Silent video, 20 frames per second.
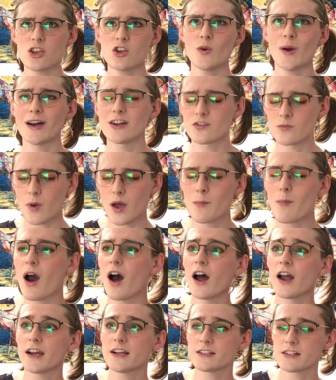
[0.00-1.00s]
you out of my
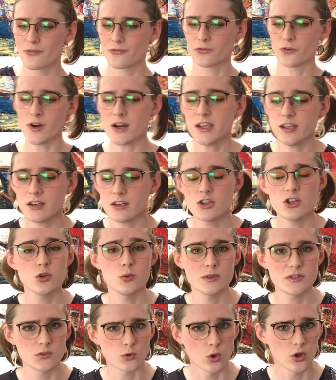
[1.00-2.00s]
mind. Freaking you
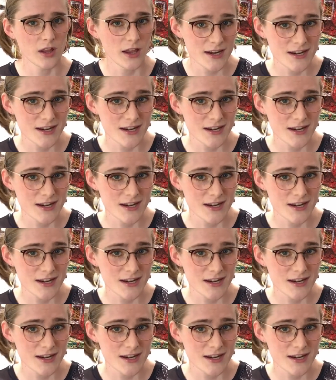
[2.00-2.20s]
is all I